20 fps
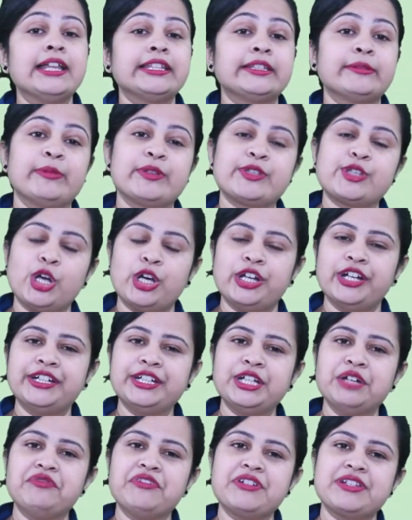The majority
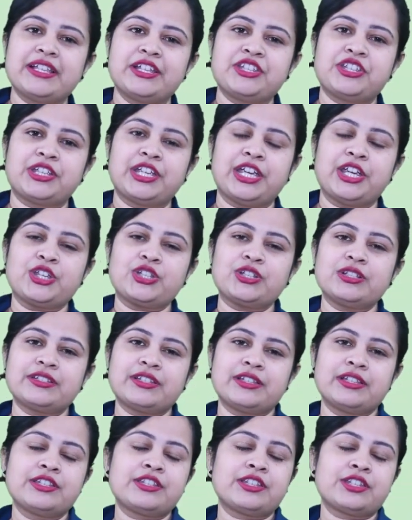of its educational
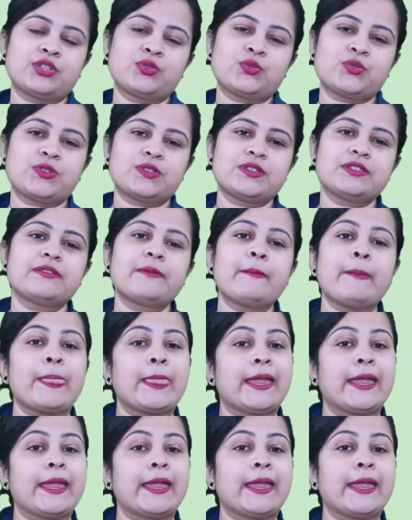institutions